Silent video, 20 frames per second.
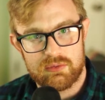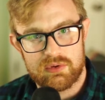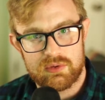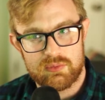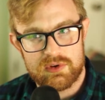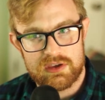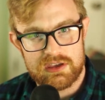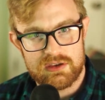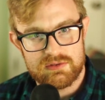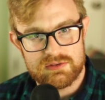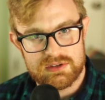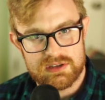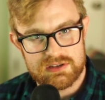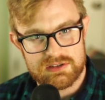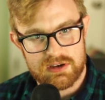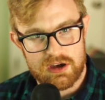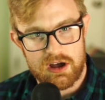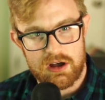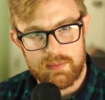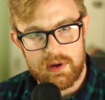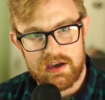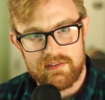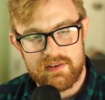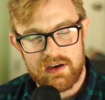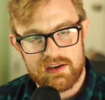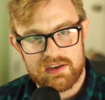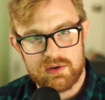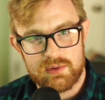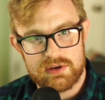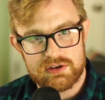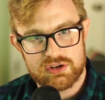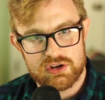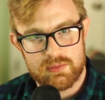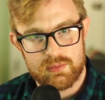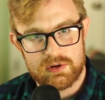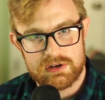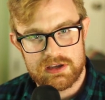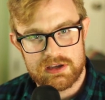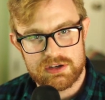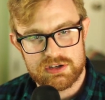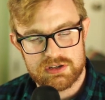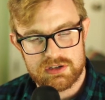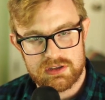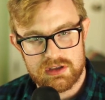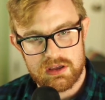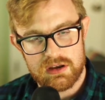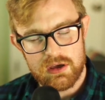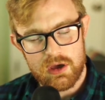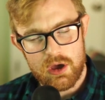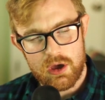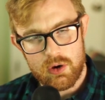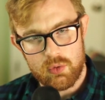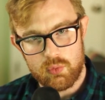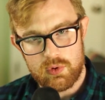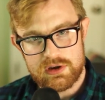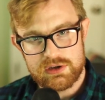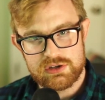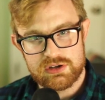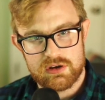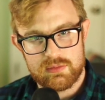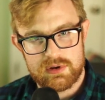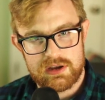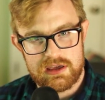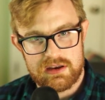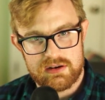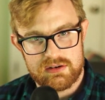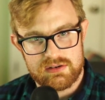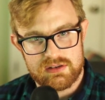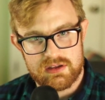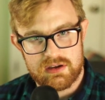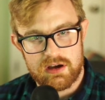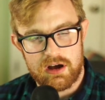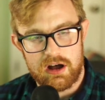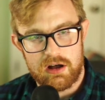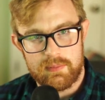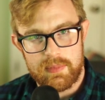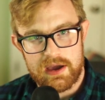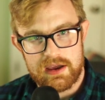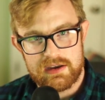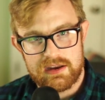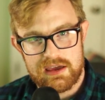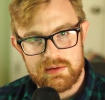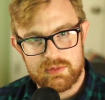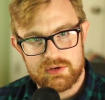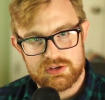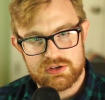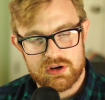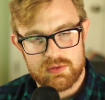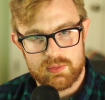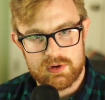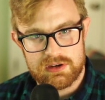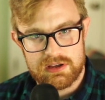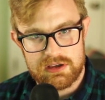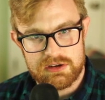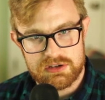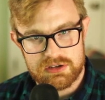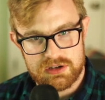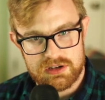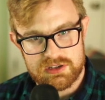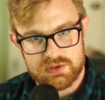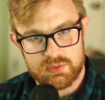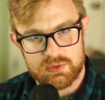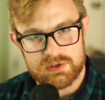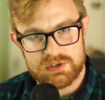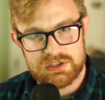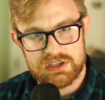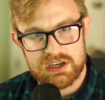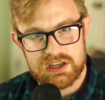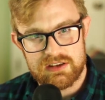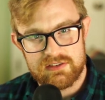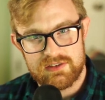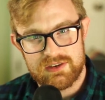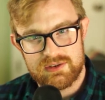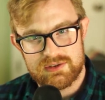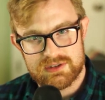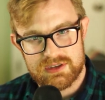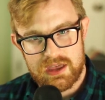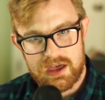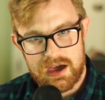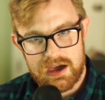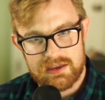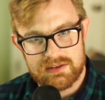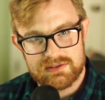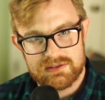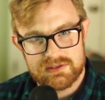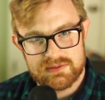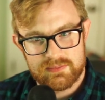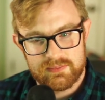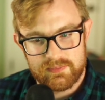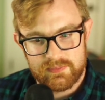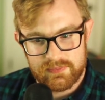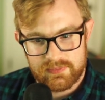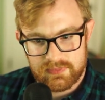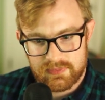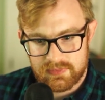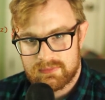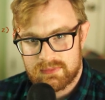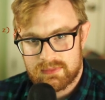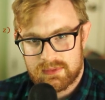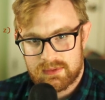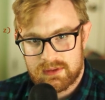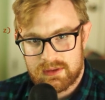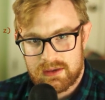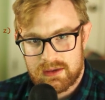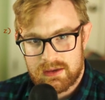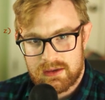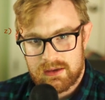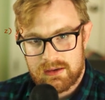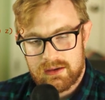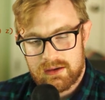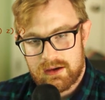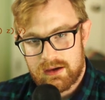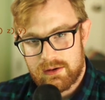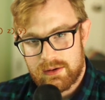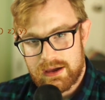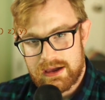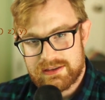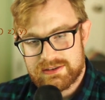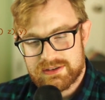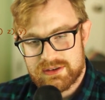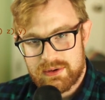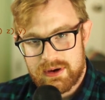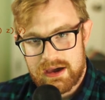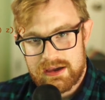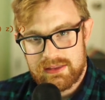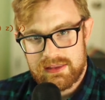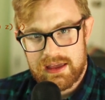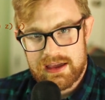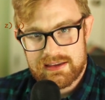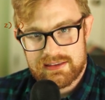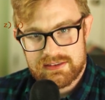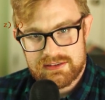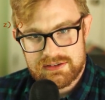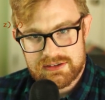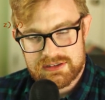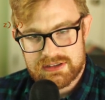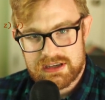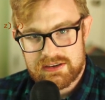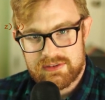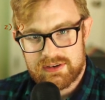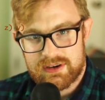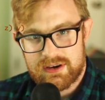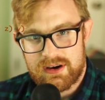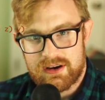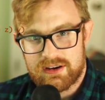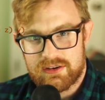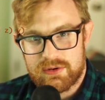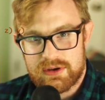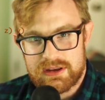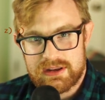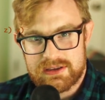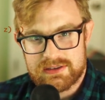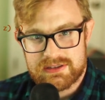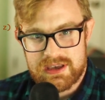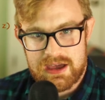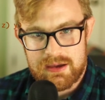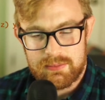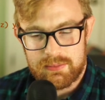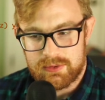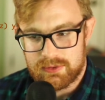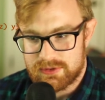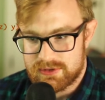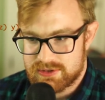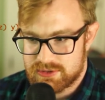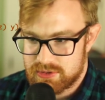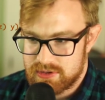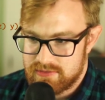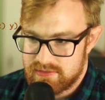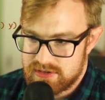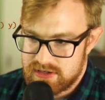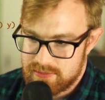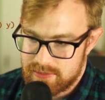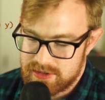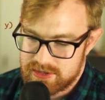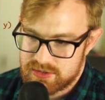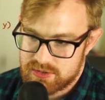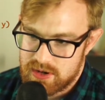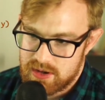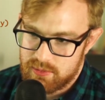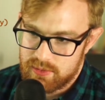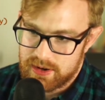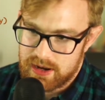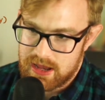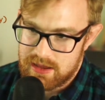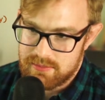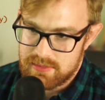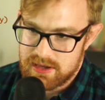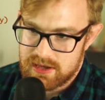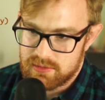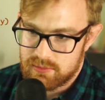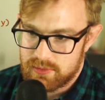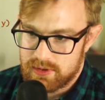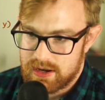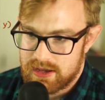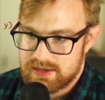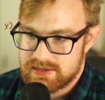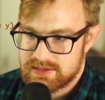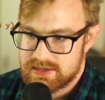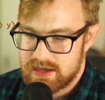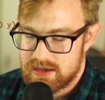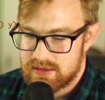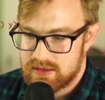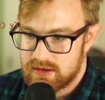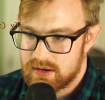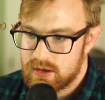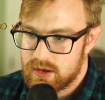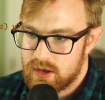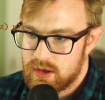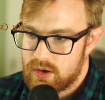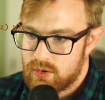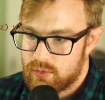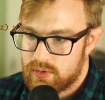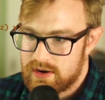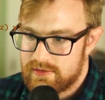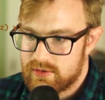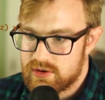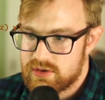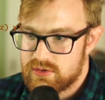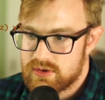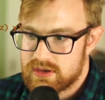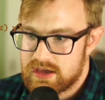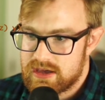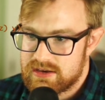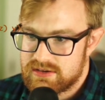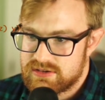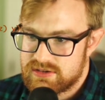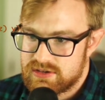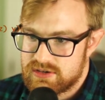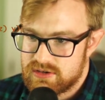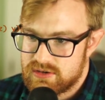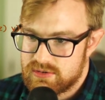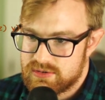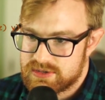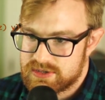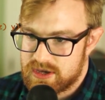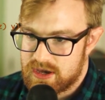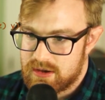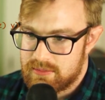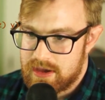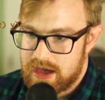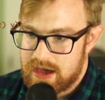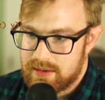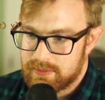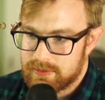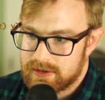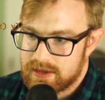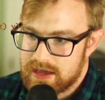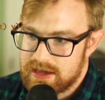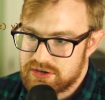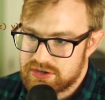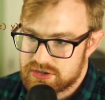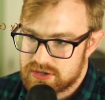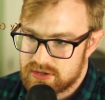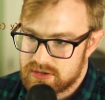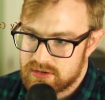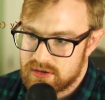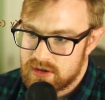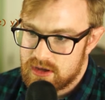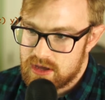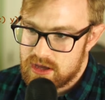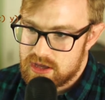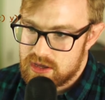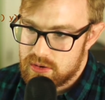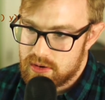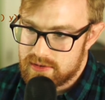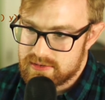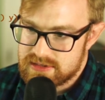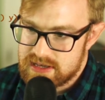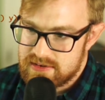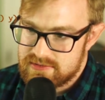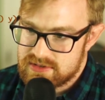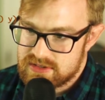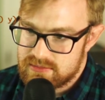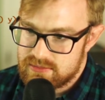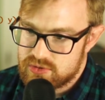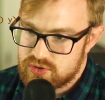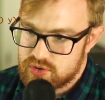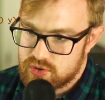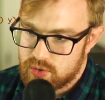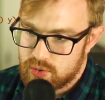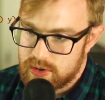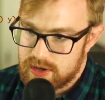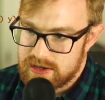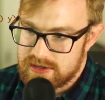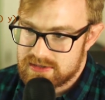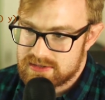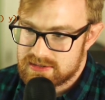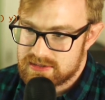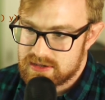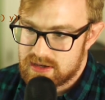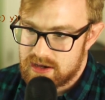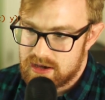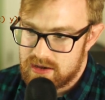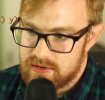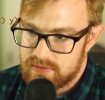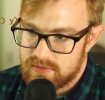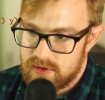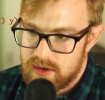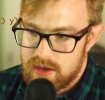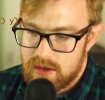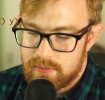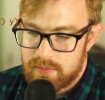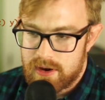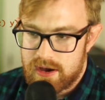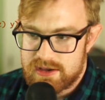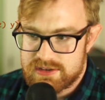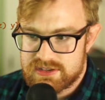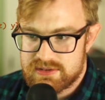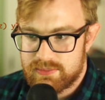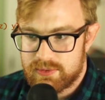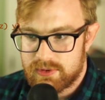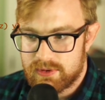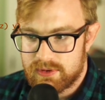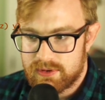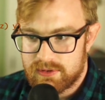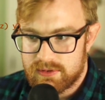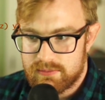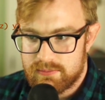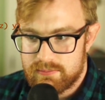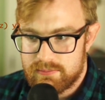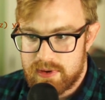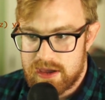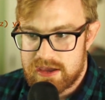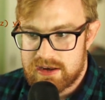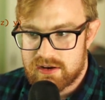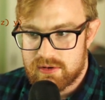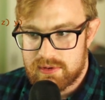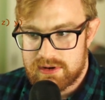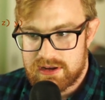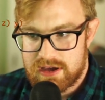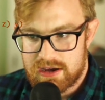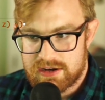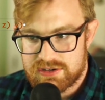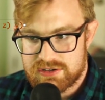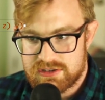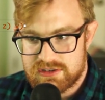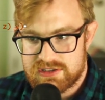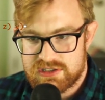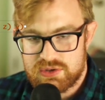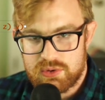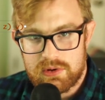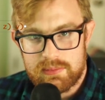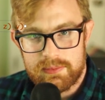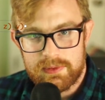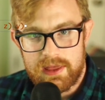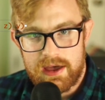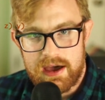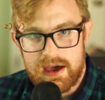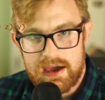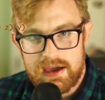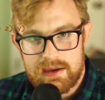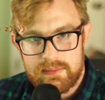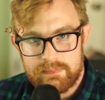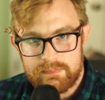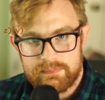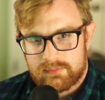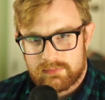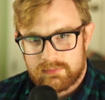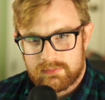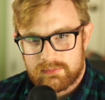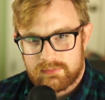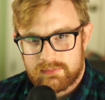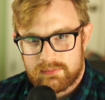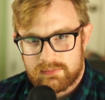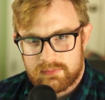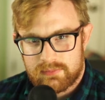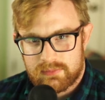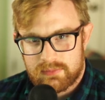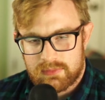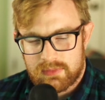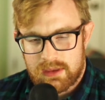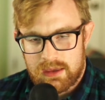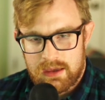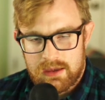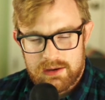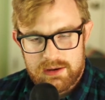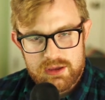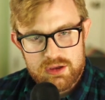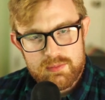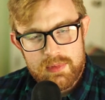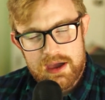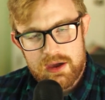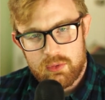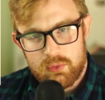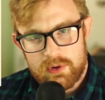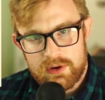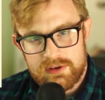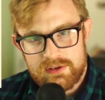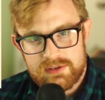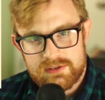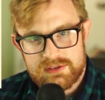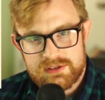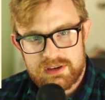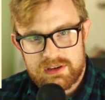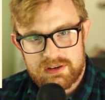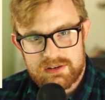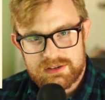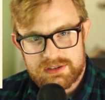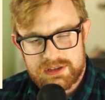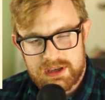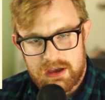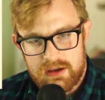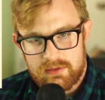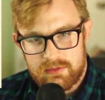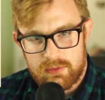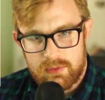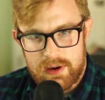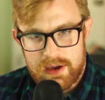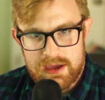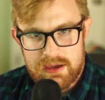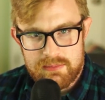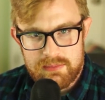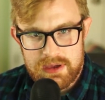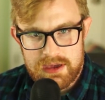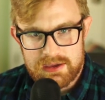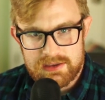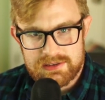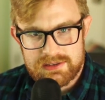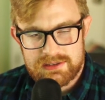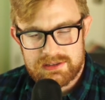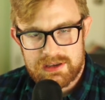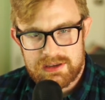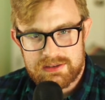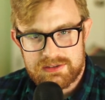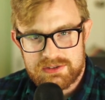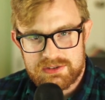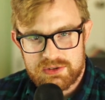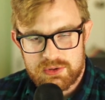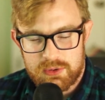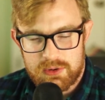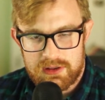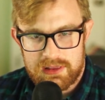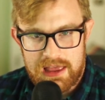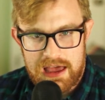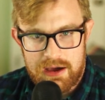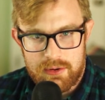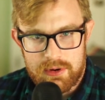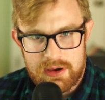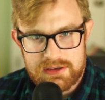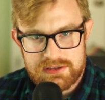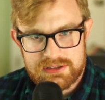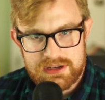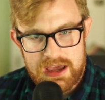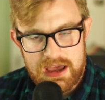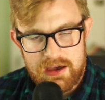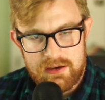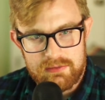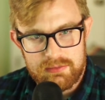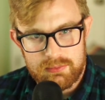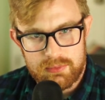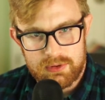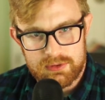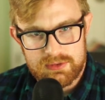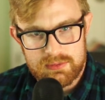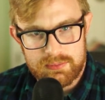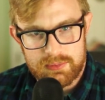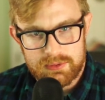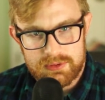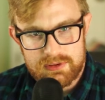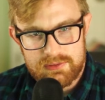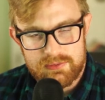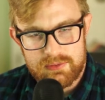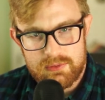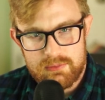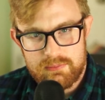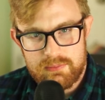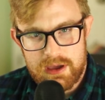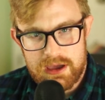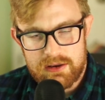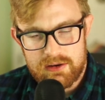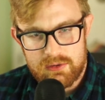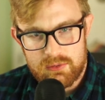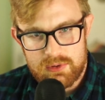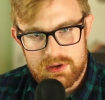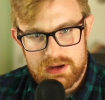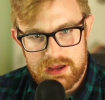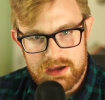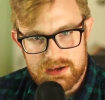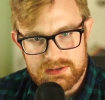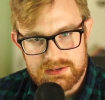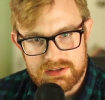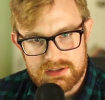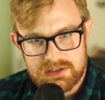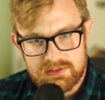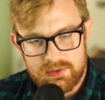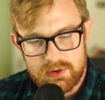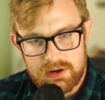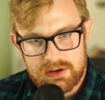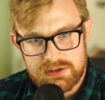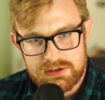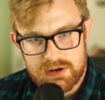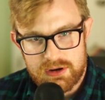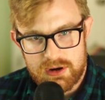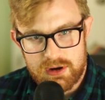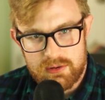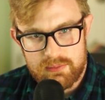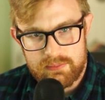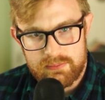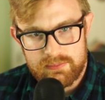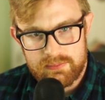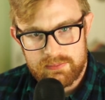when we use this call by value interpretation that would terminate under the call by name interpretation, as we'll see in a few slides. All right, so I'd like to just give a concrete example to sort of demonstrate what I mean when I say that whenever you get to some application, you always have some choice of possible beta reductions to apply. Now you might wonder to yourself why it makes sense to allow us to have multiple different beta reduxes for a term.